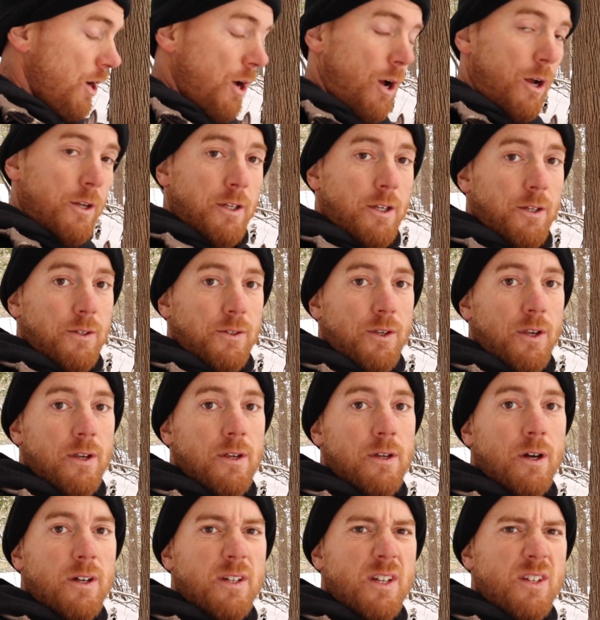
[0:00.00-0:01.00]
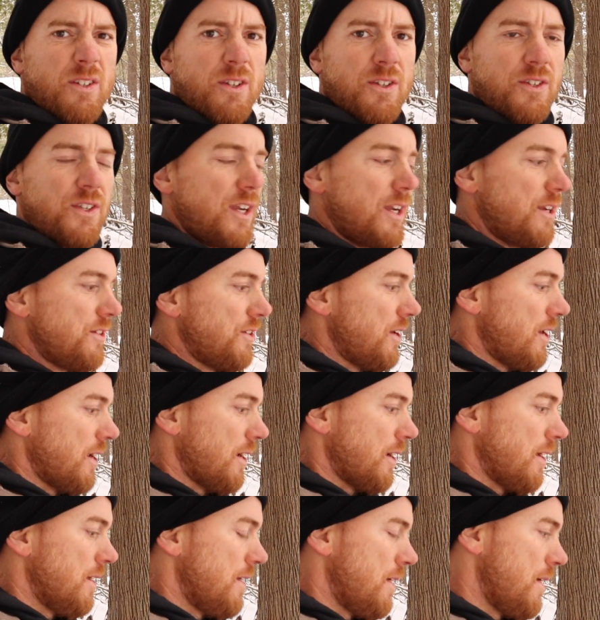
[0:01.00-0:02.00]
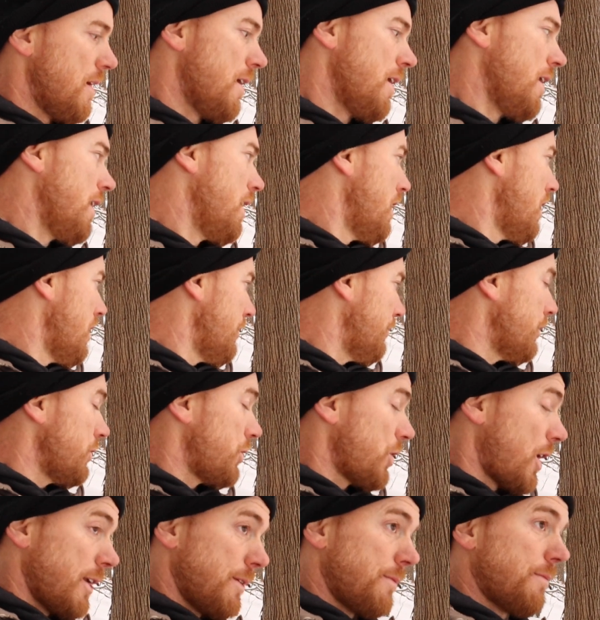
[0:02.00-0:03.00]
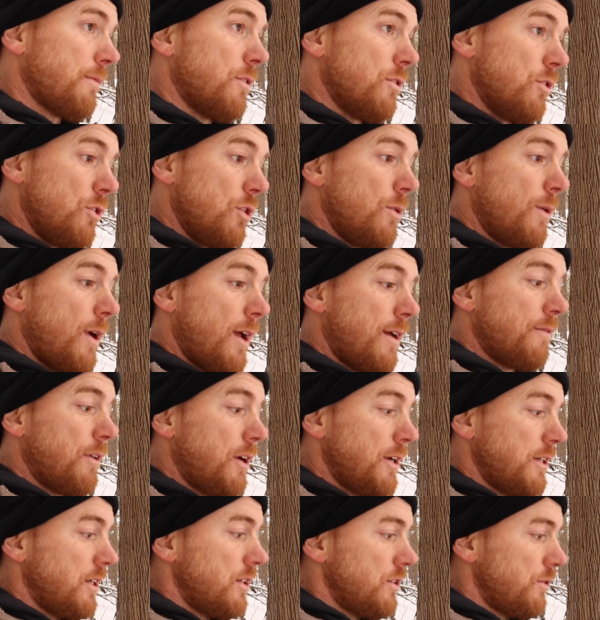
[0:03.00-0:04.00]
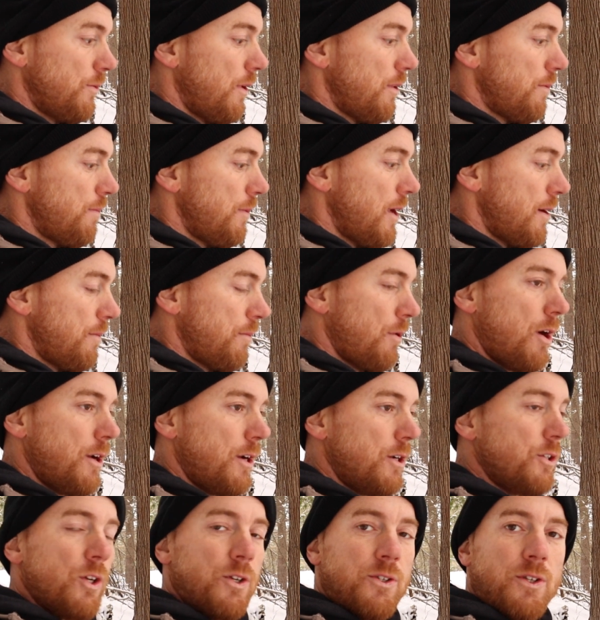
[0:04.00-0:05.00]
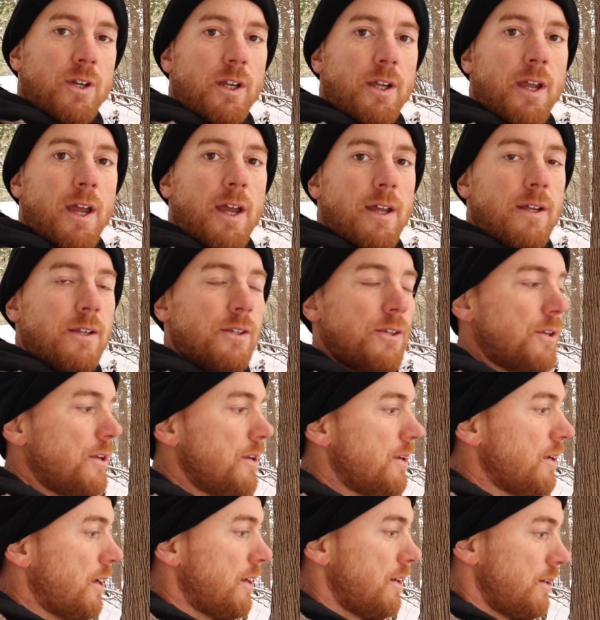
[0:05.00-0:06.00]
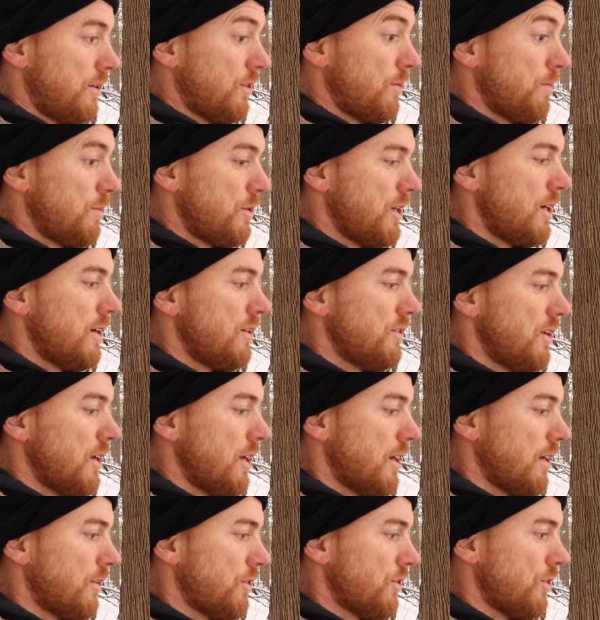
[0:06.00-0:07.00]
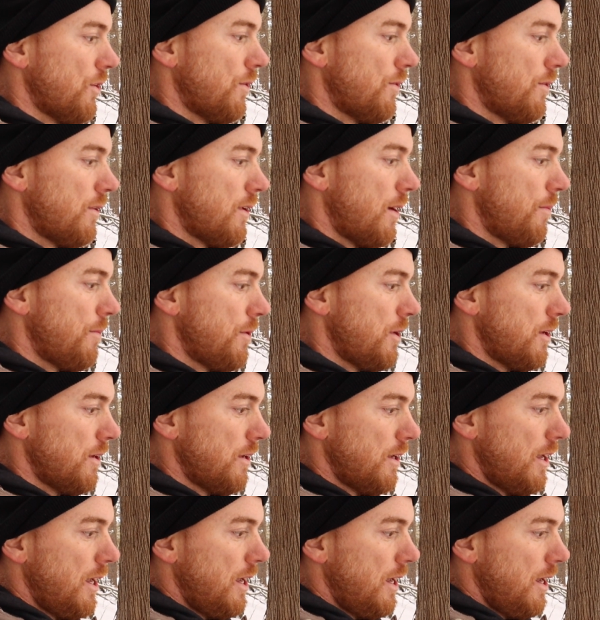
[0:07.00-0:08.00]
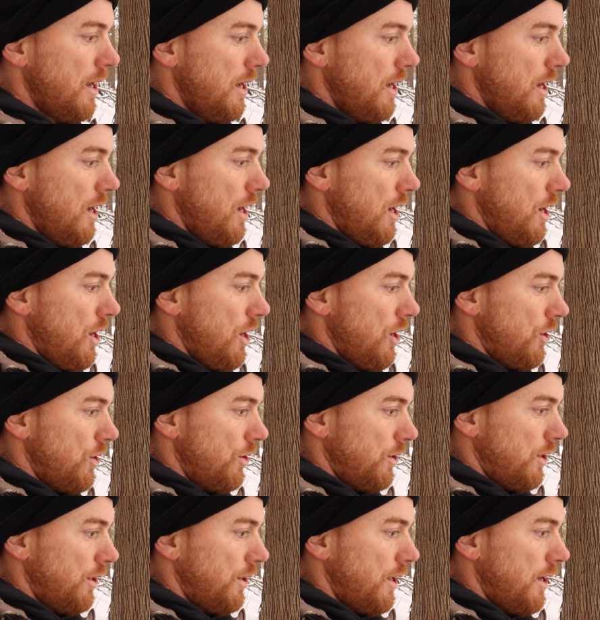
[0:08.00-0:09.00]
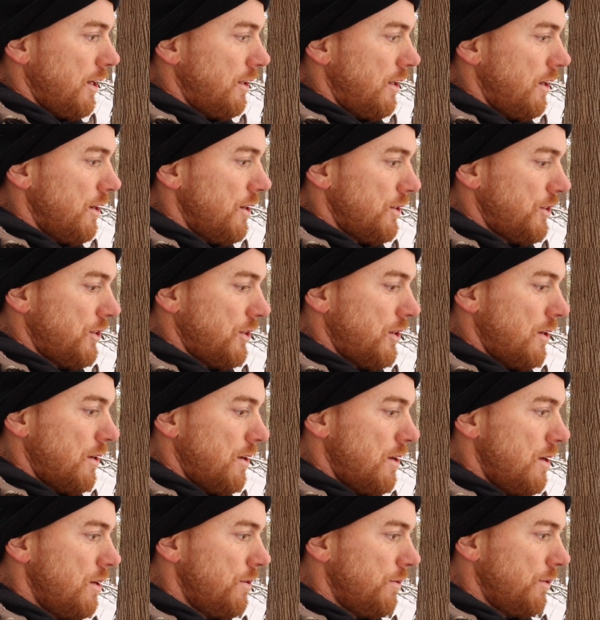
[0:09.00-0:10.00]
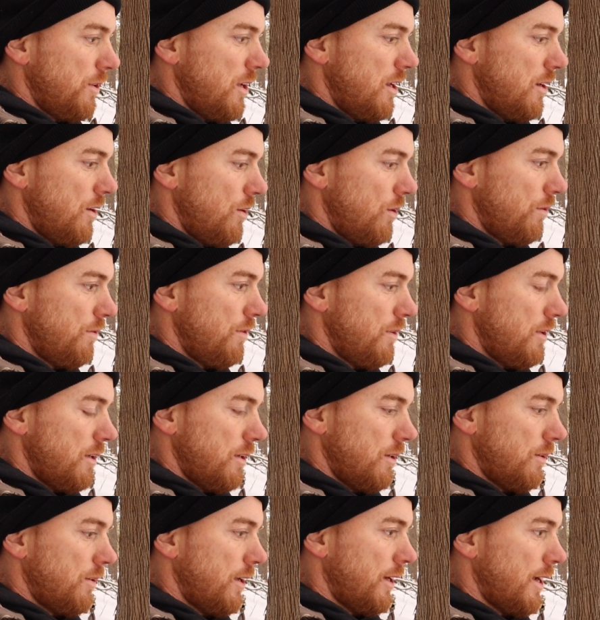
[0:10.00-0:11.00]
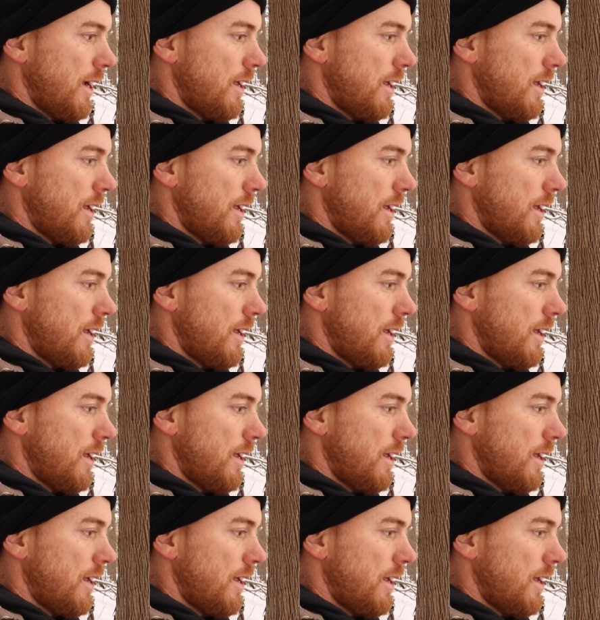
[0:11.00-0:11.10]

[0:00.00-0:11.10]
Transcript: onions and seasoning, which I do have onions with me. I brought it just in case, and some seasoning. So I'm gonna cook it like this, and we'll get it over I